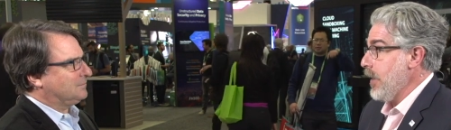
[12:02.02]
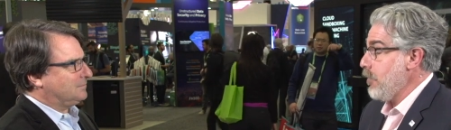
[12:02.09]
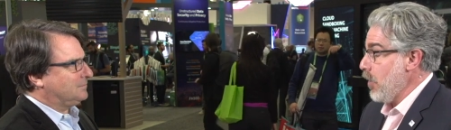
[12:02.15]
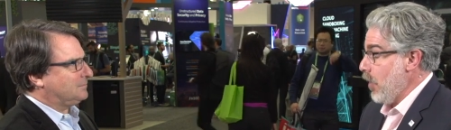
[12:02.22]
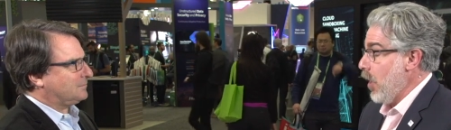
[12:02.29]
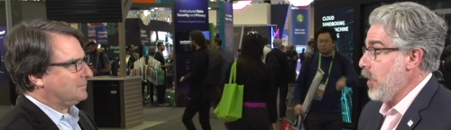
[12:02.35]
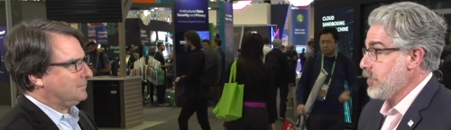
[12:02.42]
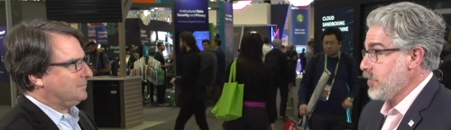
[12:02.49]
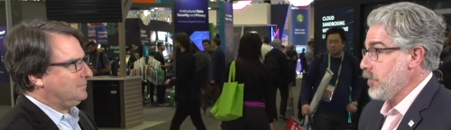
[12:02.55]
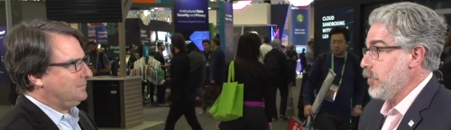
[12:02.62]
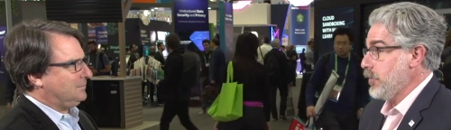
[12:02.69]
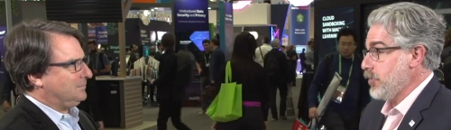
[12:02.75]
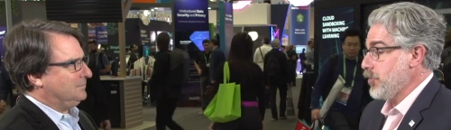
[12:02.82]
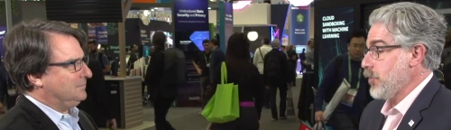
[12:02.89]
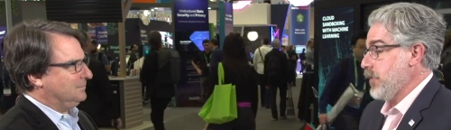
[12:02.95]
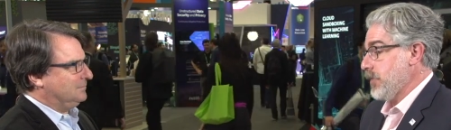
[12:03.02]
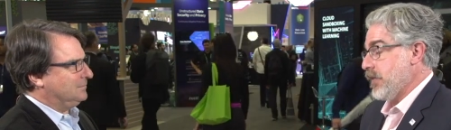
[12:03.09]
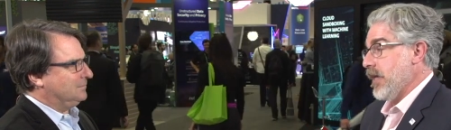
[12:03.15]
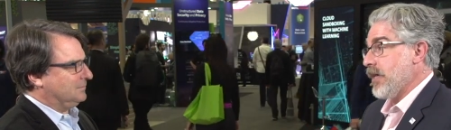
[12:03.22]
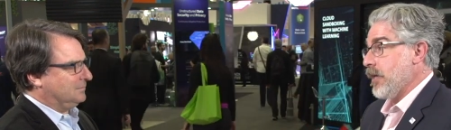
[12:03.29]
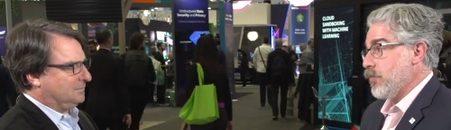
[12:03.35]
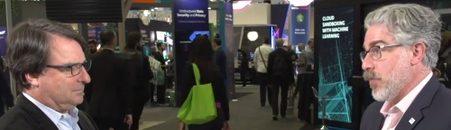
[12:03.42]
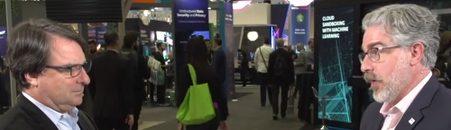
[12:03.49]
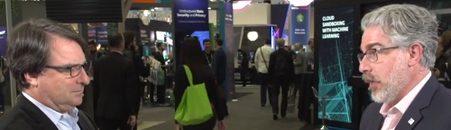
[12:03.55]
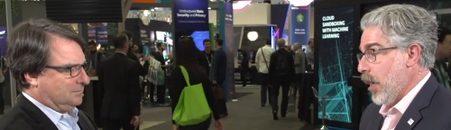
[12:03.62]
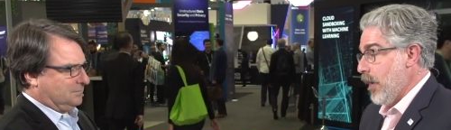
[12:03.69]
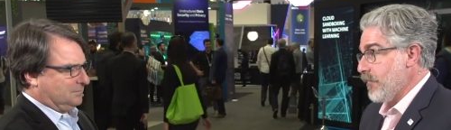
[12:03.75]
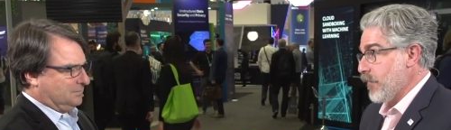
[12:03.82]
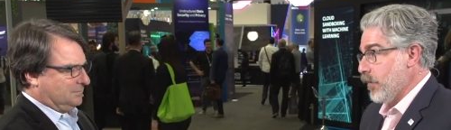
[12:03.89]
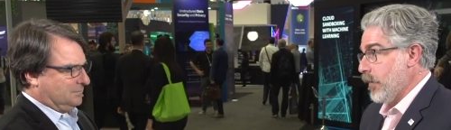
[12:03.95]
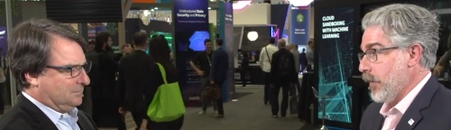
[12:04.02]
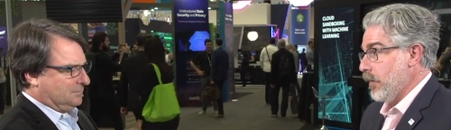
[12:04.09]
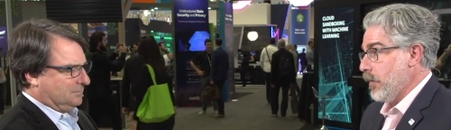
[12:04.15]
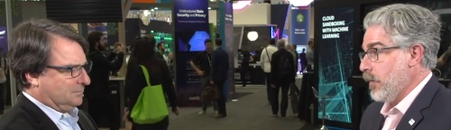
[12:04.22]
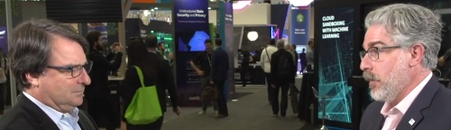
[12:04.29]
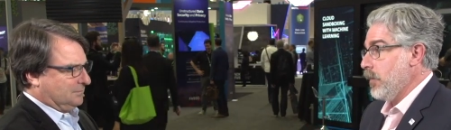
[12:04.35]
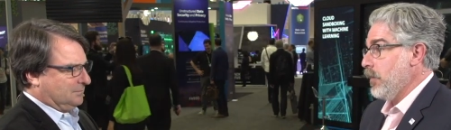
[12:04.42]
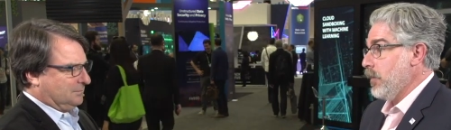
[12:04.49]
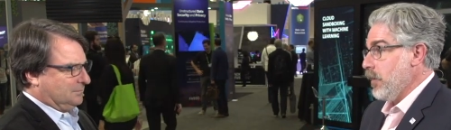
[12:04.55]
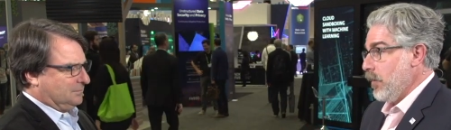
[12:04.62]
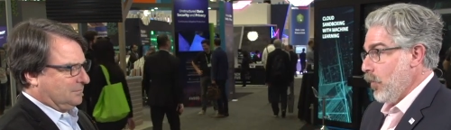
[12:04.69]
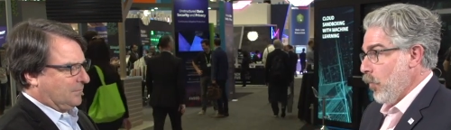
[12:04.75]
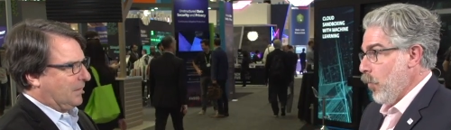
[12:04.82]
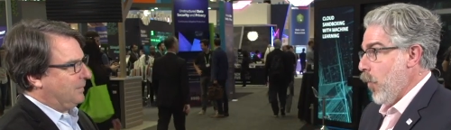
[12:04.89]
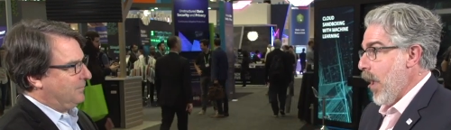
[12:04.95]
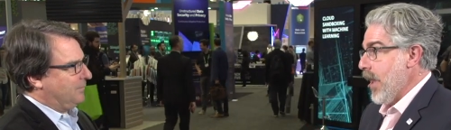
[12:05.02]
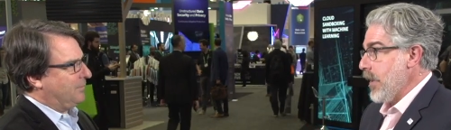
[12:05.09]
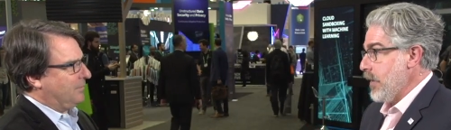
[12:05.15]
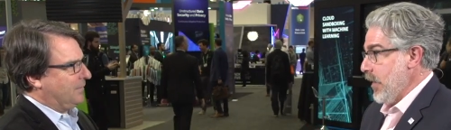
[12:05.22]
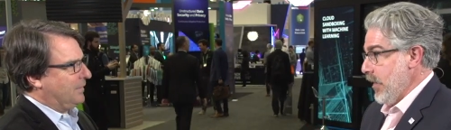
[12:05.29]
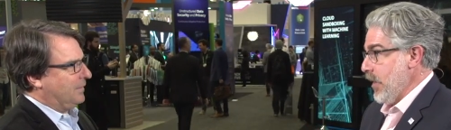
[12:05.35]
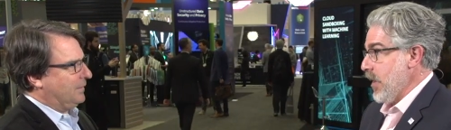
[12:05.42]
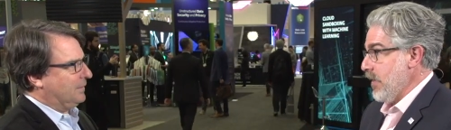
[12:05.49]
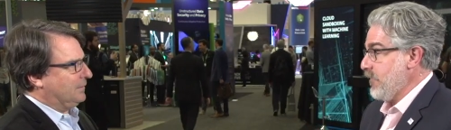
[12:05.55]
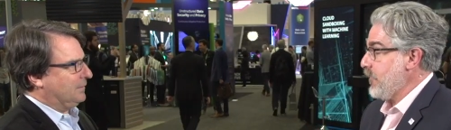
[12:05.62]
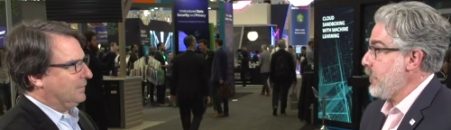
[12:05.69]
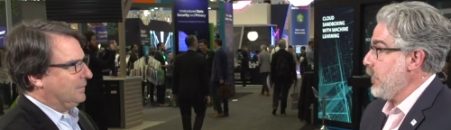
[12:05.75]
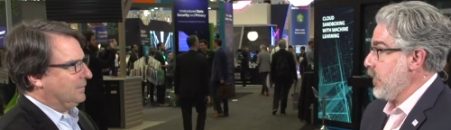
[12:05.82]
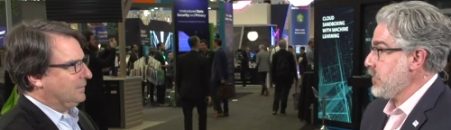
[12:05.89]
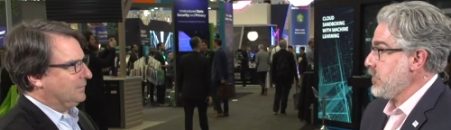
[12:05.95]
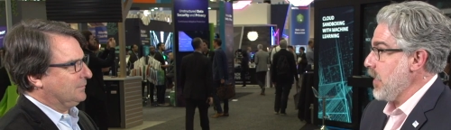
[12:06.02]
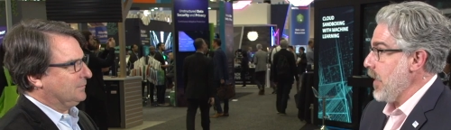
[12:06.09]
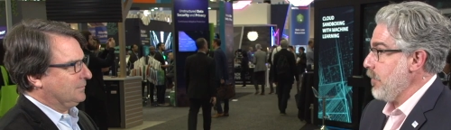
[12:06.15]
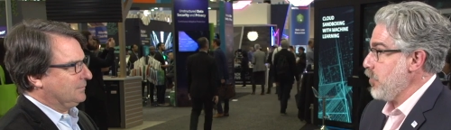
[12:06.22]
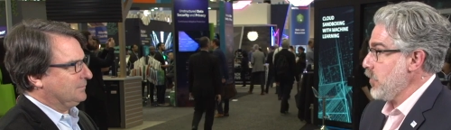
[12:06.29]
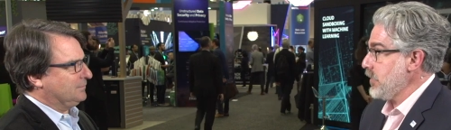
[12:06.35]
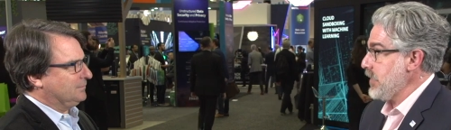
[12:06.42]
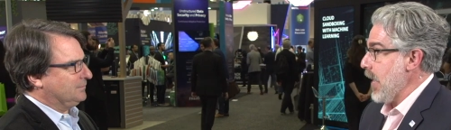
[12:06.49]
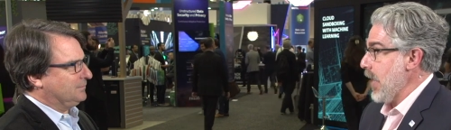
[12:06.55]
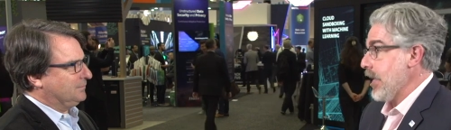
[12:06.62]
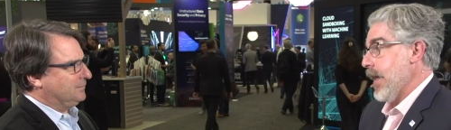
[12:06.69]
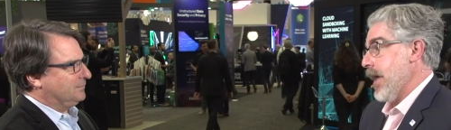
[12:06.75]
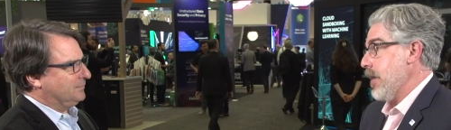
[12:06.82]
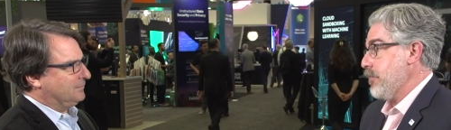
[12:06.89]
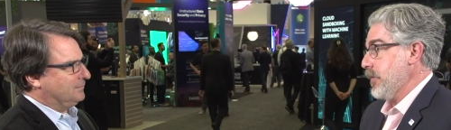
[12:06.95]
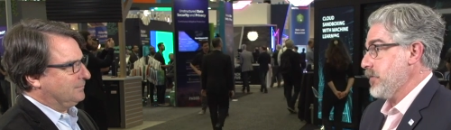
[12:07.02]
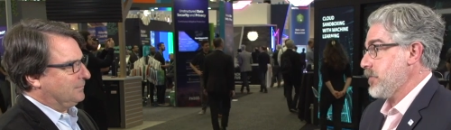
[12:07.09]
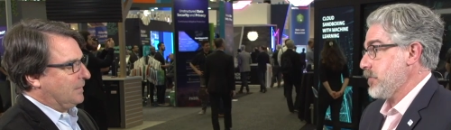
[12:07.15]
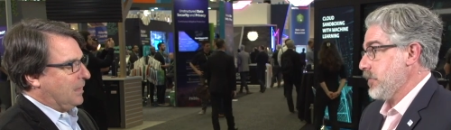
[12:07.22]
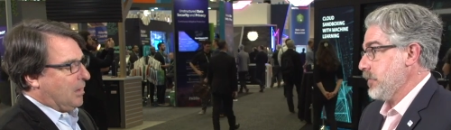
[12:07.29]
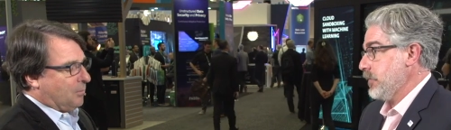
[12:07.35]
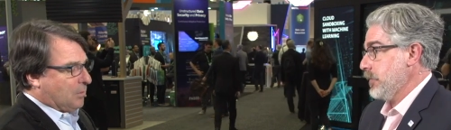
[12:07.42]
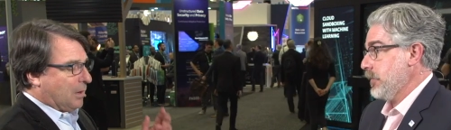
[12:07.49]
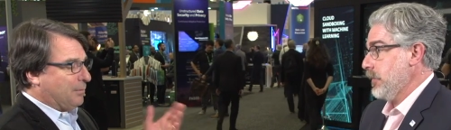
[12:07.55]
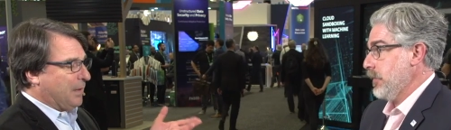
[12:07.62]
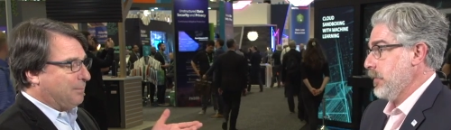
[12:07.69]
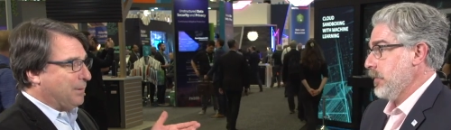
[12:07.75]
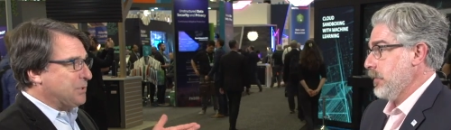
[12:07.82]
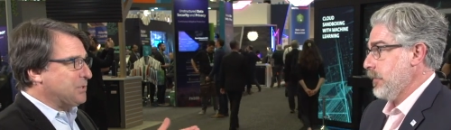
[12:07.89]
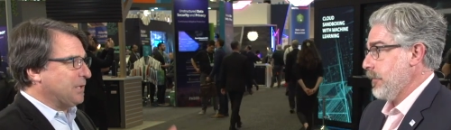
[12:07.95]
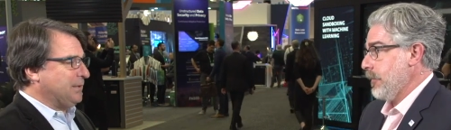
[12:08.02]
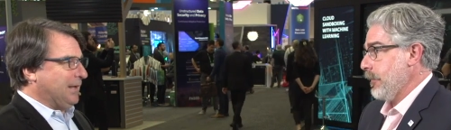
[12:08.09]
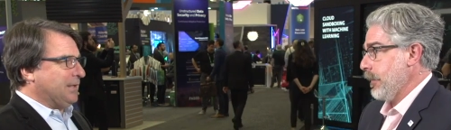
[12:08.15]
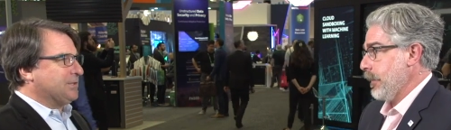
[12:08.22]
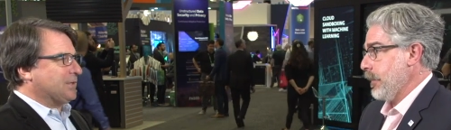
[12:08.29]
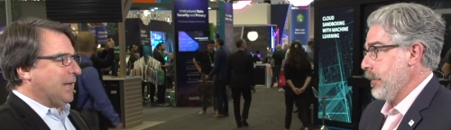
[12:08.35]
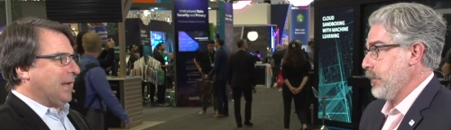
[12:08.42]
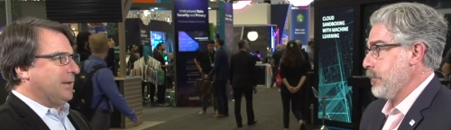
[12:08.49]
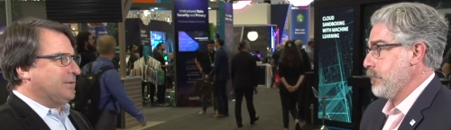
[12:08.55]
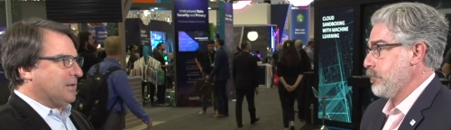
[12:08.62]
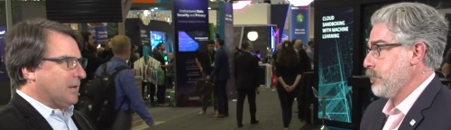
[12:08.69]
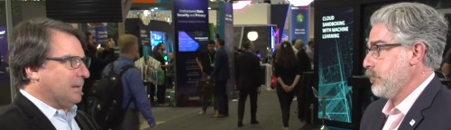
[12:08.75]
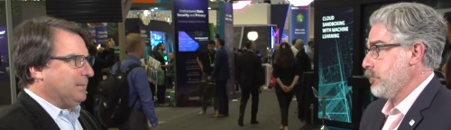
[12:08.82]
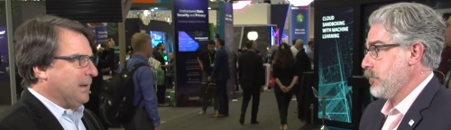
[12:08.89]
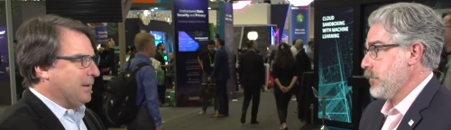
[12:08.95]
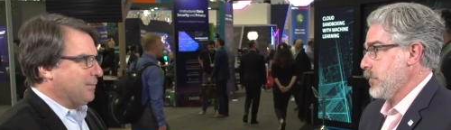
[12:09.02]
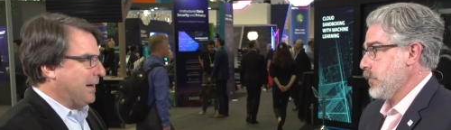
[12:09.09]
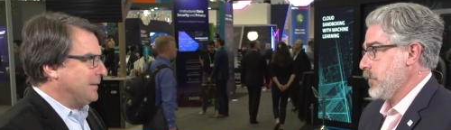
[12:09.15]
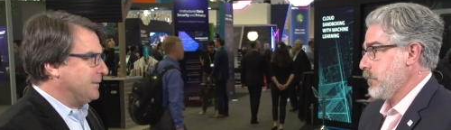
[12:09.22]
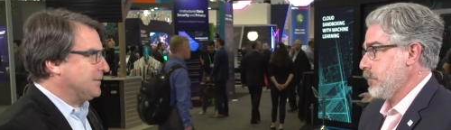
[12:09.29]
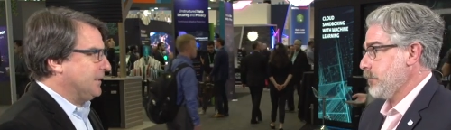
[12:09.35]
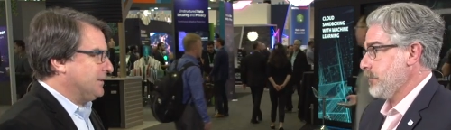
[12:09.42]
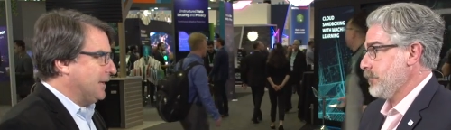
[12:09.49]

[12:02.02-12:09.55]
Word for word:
Speaker 1: and also ensure that they can recover it when and if a cyber attack happens.
Speaker 2: Well, I really appreciate the insight, and it's going to be great to